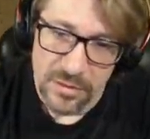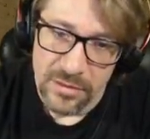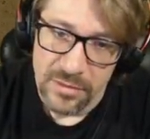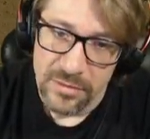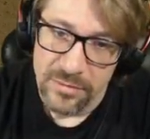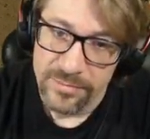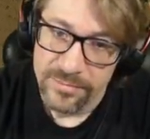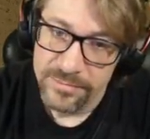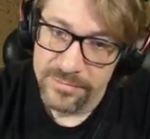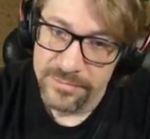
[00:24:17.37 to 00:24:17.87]

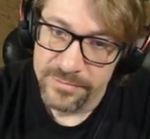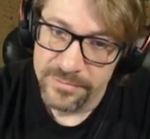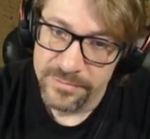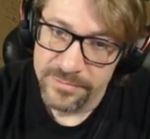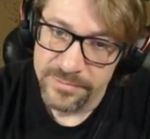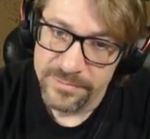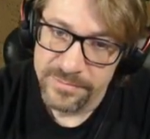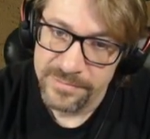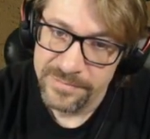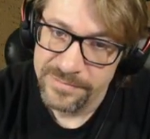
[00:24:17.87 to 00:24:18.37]

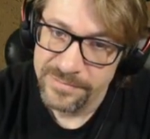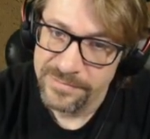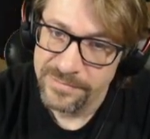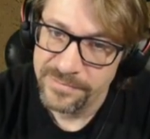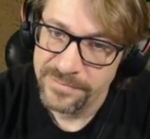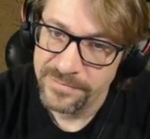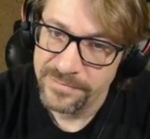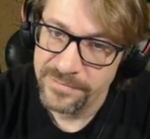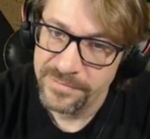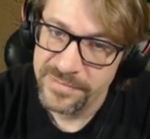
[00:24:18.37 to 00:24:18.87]
Hmm
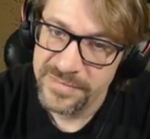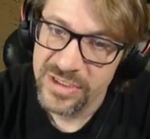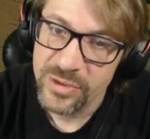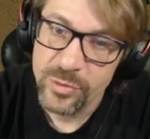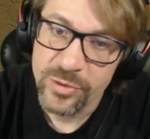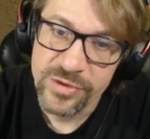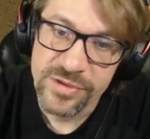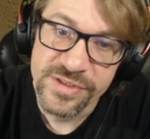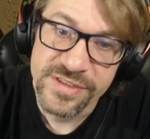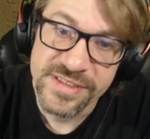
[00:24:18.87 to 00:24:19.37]
the
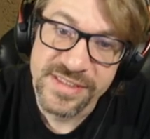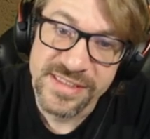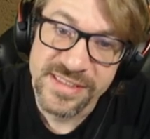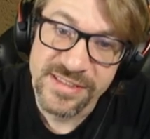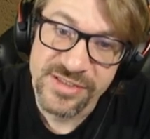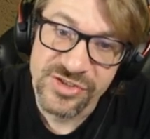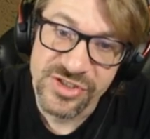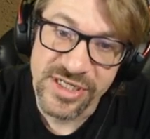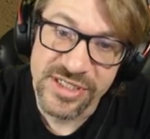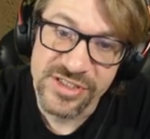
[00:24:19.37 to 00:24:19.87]
world is
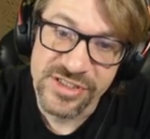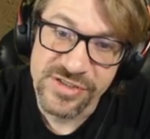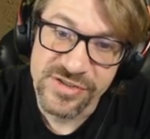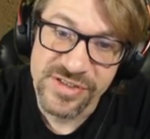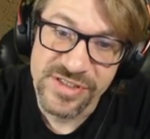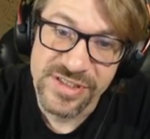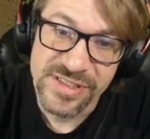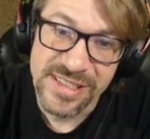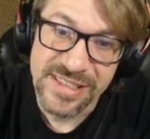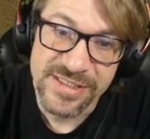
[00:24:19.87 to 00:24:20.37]
changing
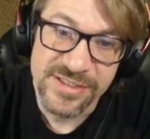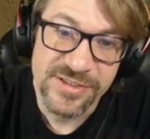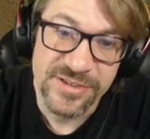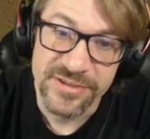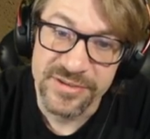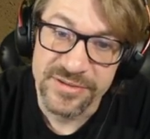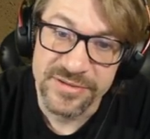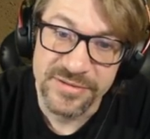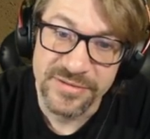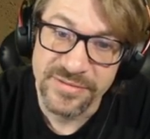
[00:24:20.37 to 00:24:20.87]

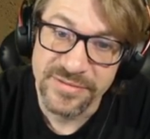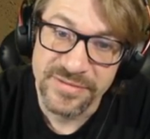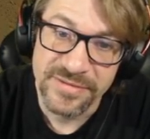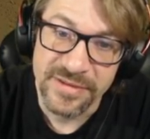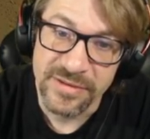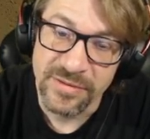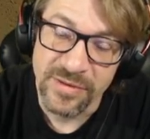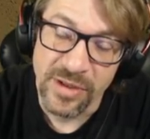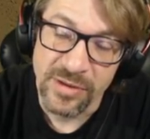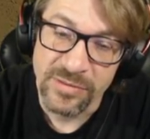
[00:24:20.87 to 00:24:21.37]
into
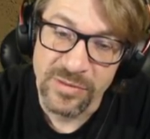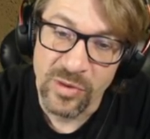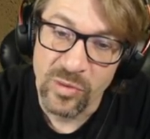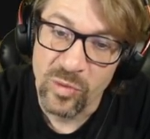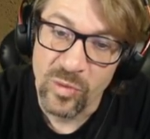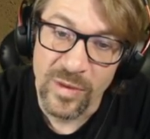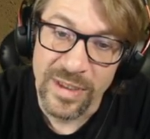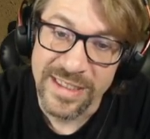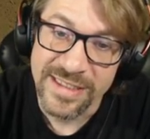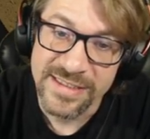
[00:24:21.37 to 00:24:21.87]
a
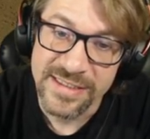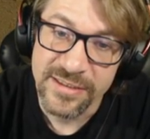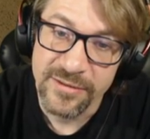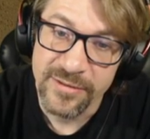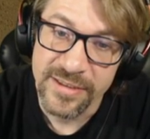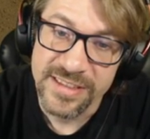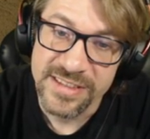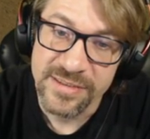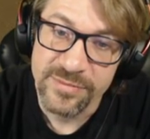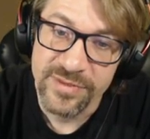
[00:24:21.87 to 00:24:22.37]
crazy,
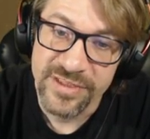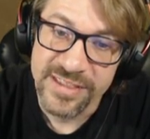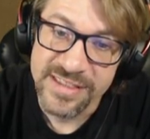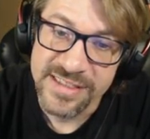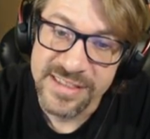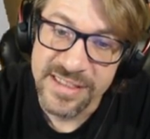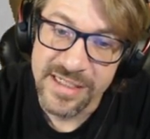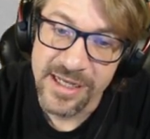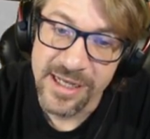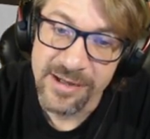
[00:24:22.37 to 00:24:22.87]
crazy place,
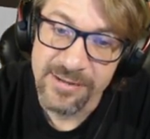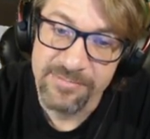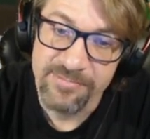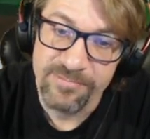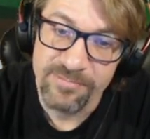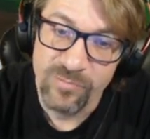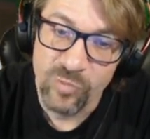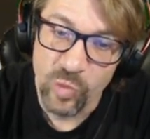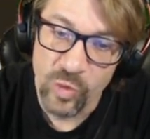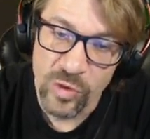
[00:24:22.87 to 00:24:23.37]
and
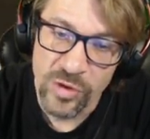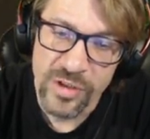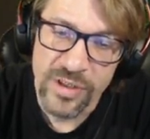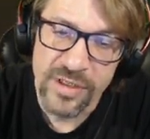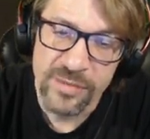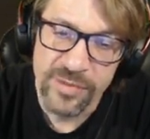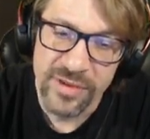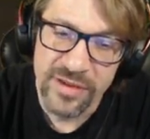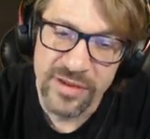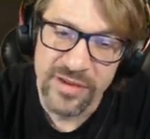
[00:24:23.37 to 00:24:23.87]
I'm worried
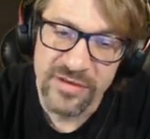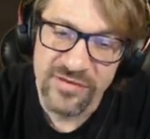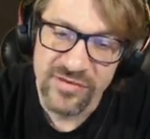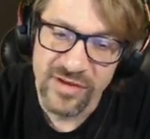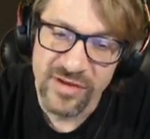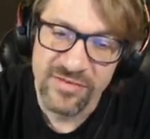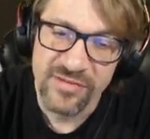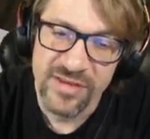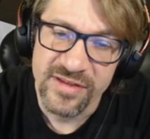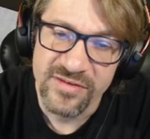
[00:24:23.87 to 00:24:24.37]
about the
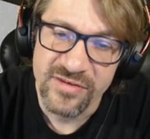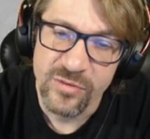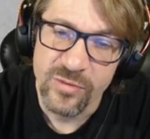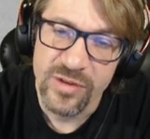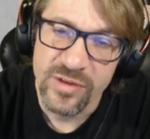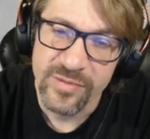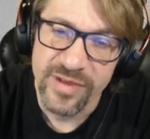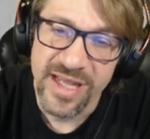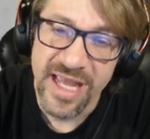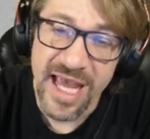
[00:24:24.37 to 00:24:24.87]
stuff that's going
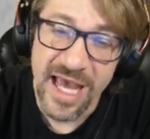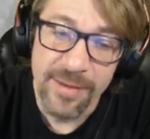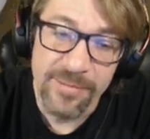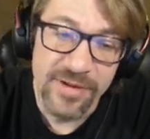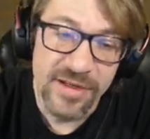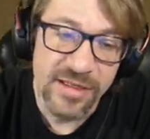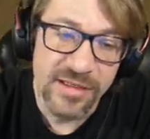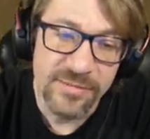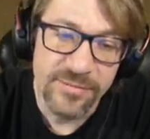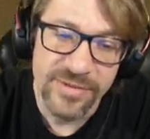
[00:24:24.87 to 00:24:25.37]
to be
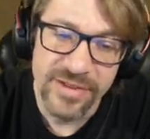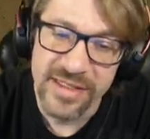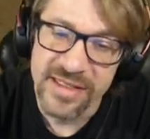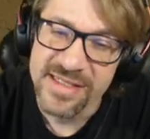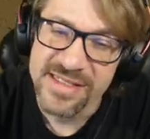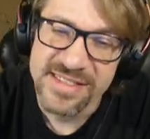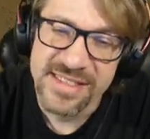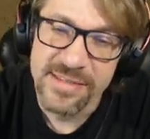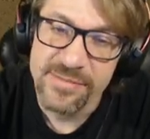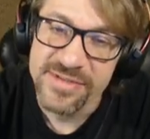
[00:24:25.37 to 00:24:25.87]
happening, but at
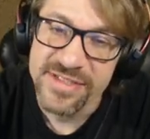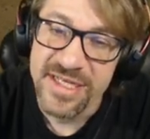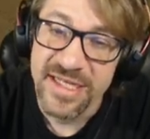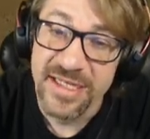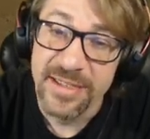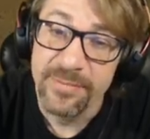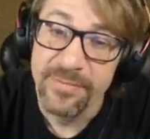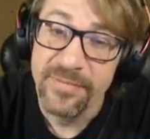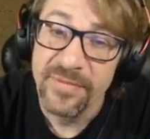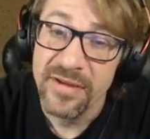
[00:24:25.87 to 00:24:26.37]
the same
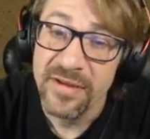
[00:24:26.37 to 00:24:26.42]
time,